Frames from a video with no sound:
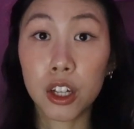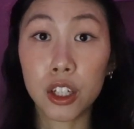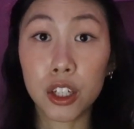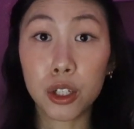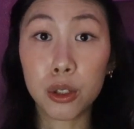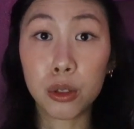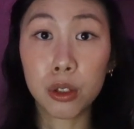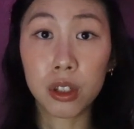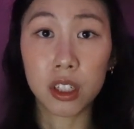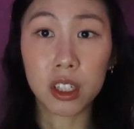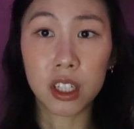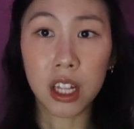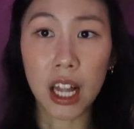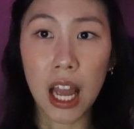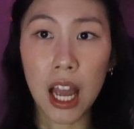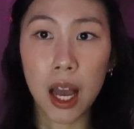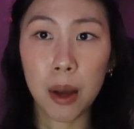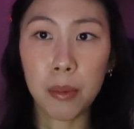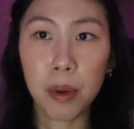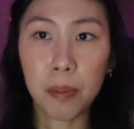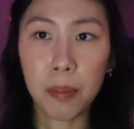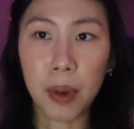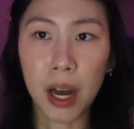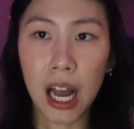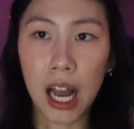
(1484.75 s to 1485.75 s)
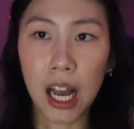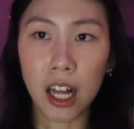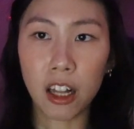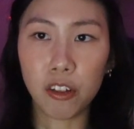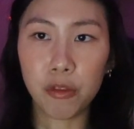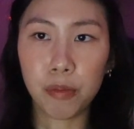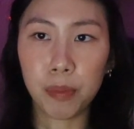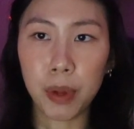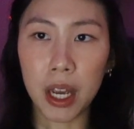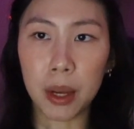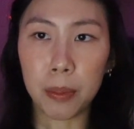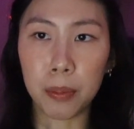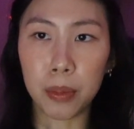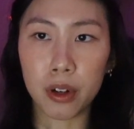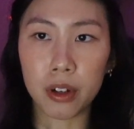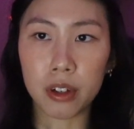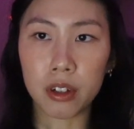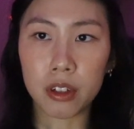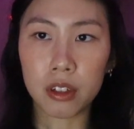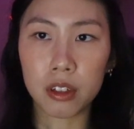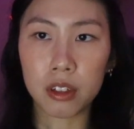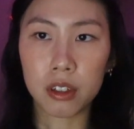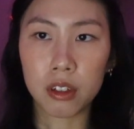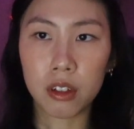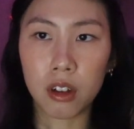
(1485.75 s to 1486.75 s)
You slam a pile of
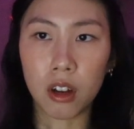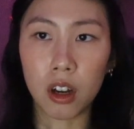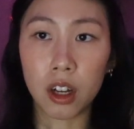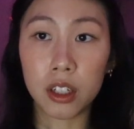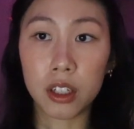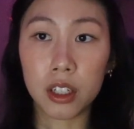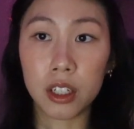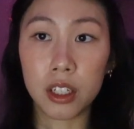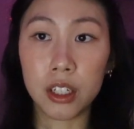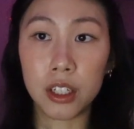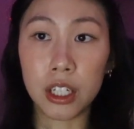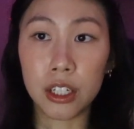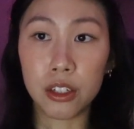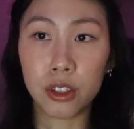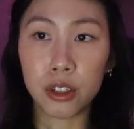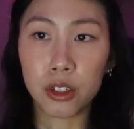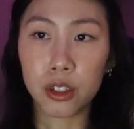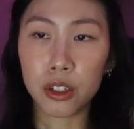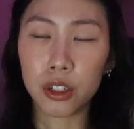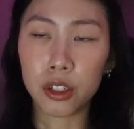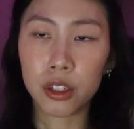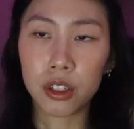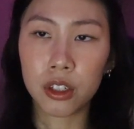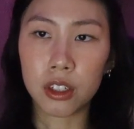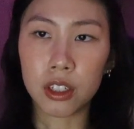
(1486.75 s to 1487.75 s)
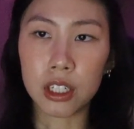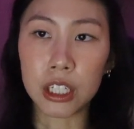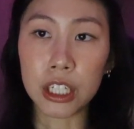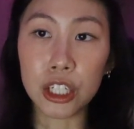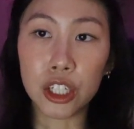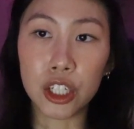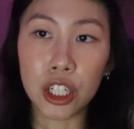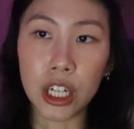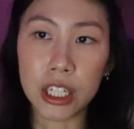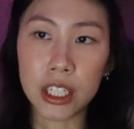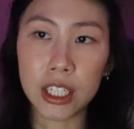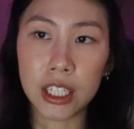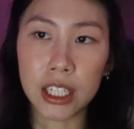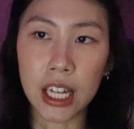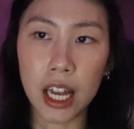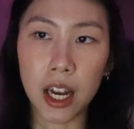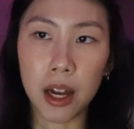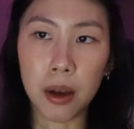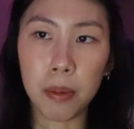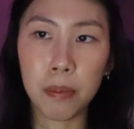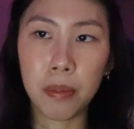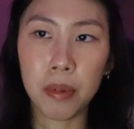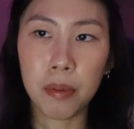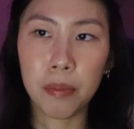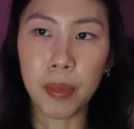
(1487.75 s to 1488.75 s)
papers onto Dizzer's DJ
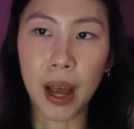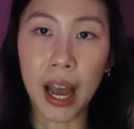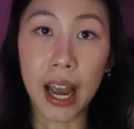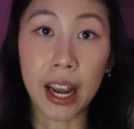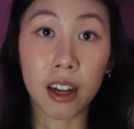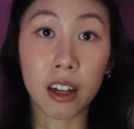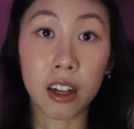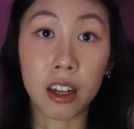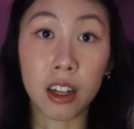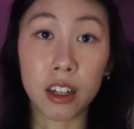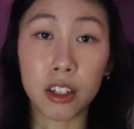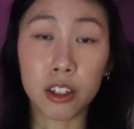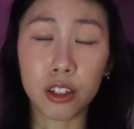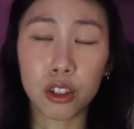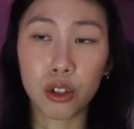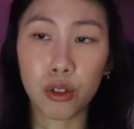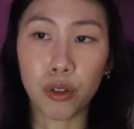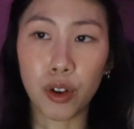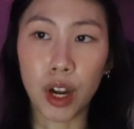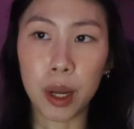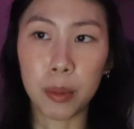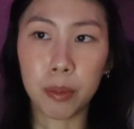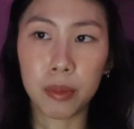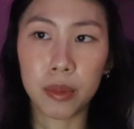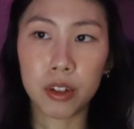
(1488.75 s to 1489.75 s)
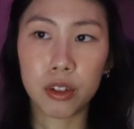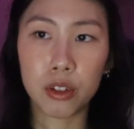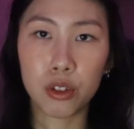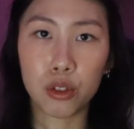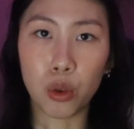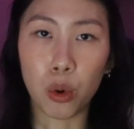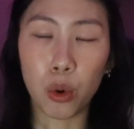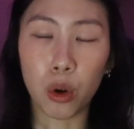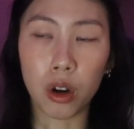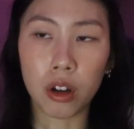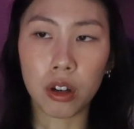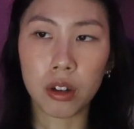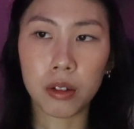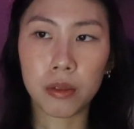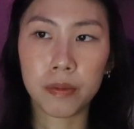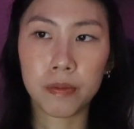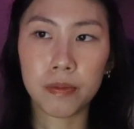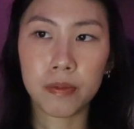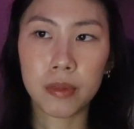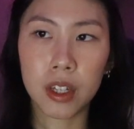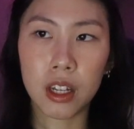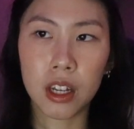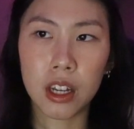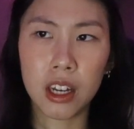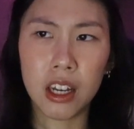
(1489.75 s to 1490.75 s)
setup back in his cramped store.
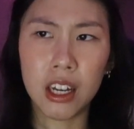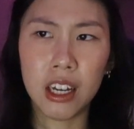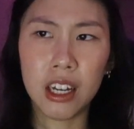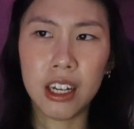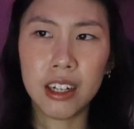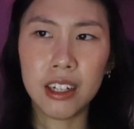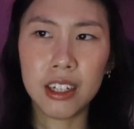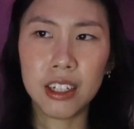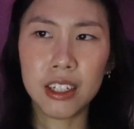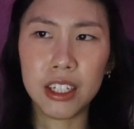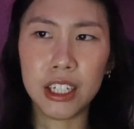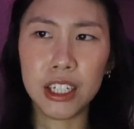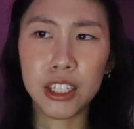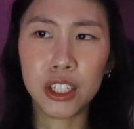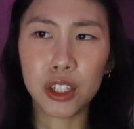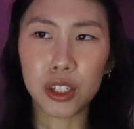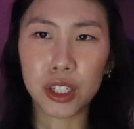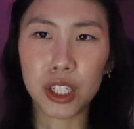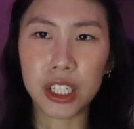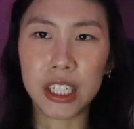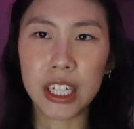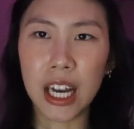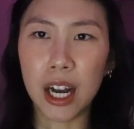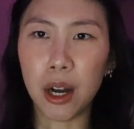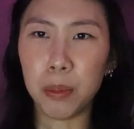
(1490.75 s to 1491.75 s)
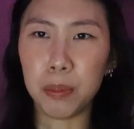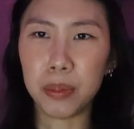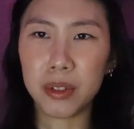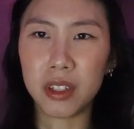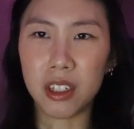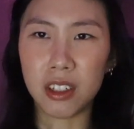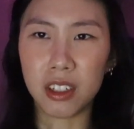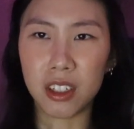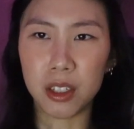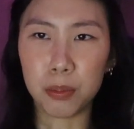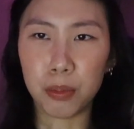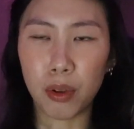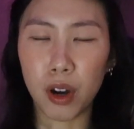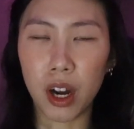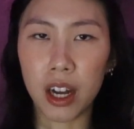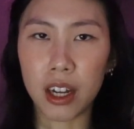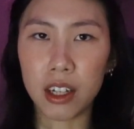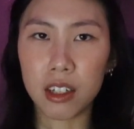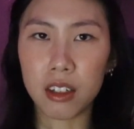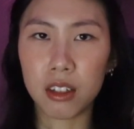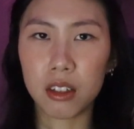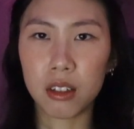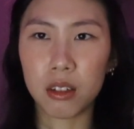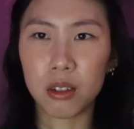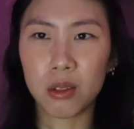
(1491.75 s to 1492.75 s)
Dizzer yelps in
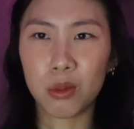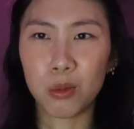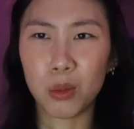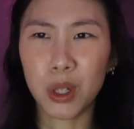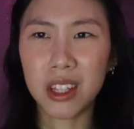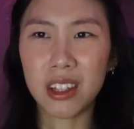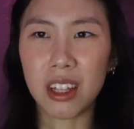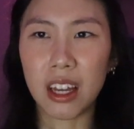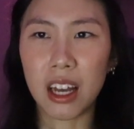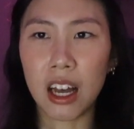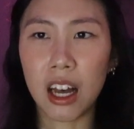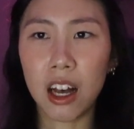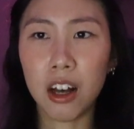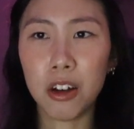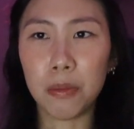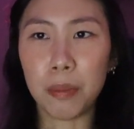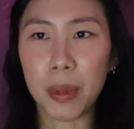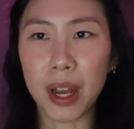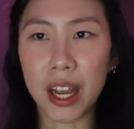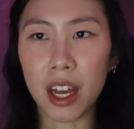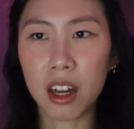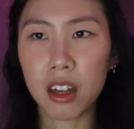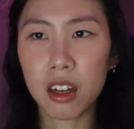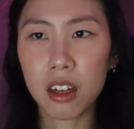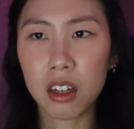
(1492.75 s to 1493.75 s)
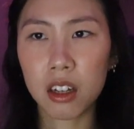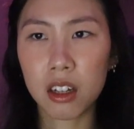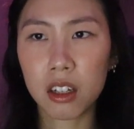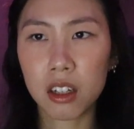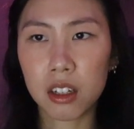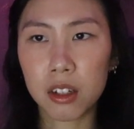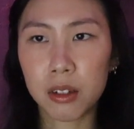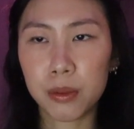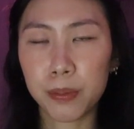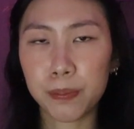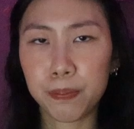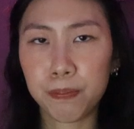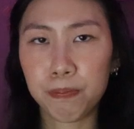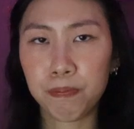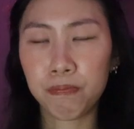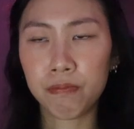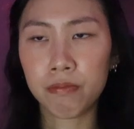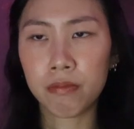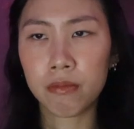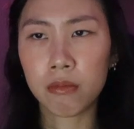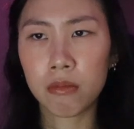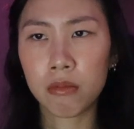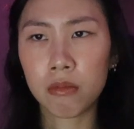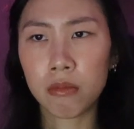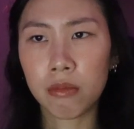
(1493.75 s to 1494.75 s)
surprise. What the hell, man?
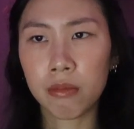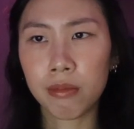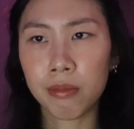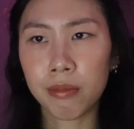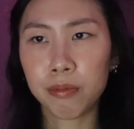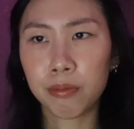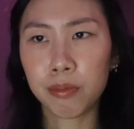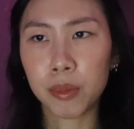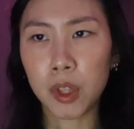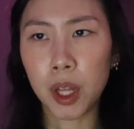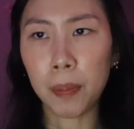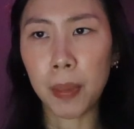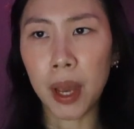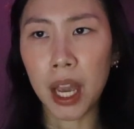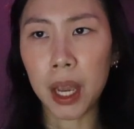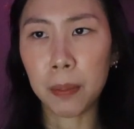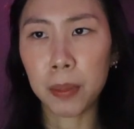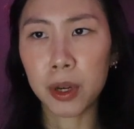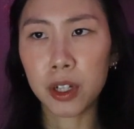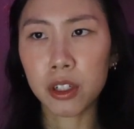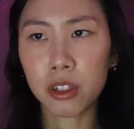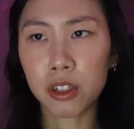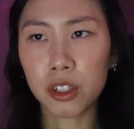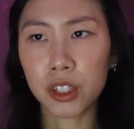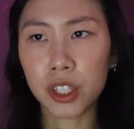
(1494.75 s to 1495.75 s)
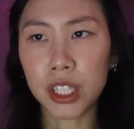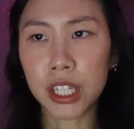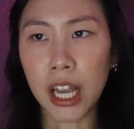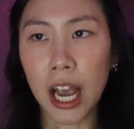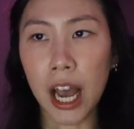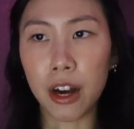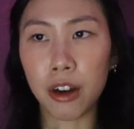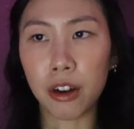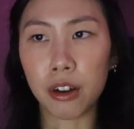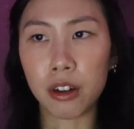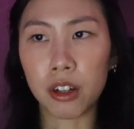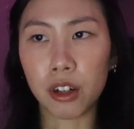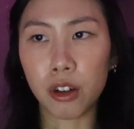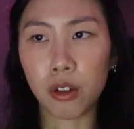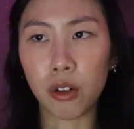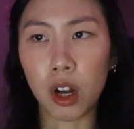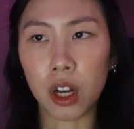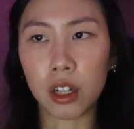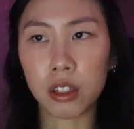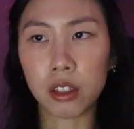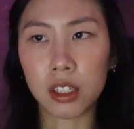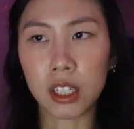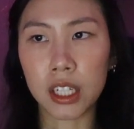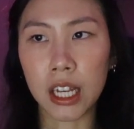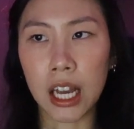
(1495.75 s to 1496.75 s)
The papers are scattered
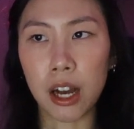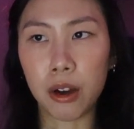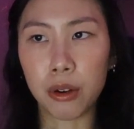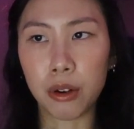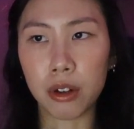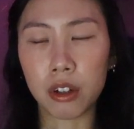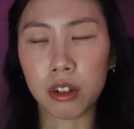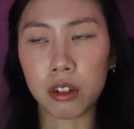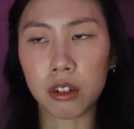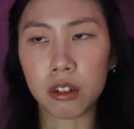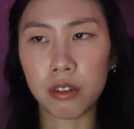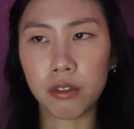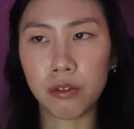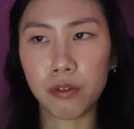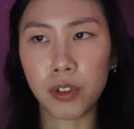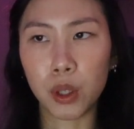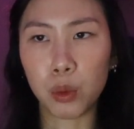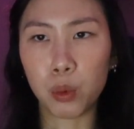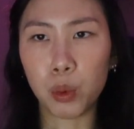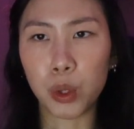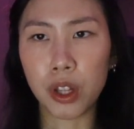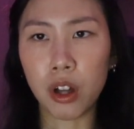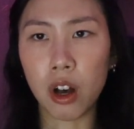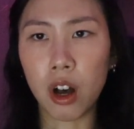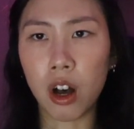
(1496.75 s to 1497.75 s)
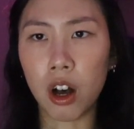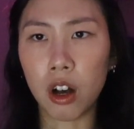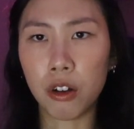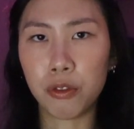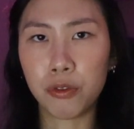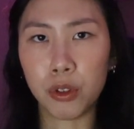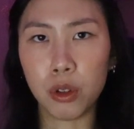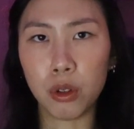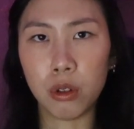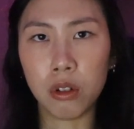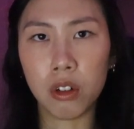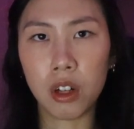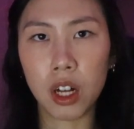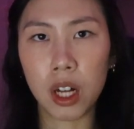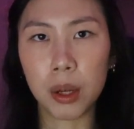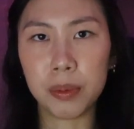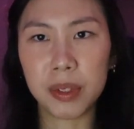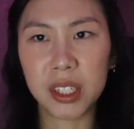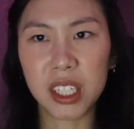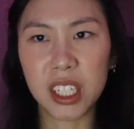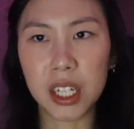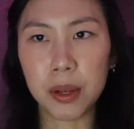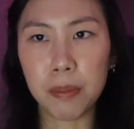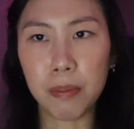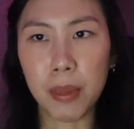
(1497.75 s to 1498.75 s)
across the counter, filled with awful,
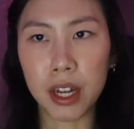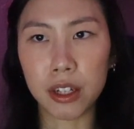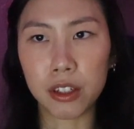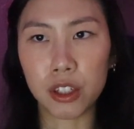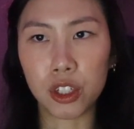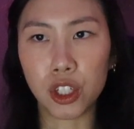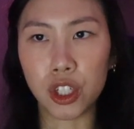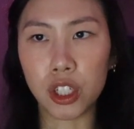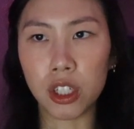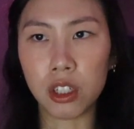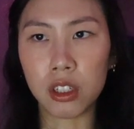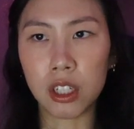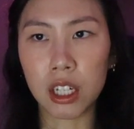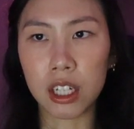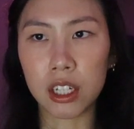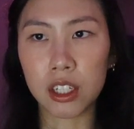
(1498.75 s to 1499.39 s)
obscene messages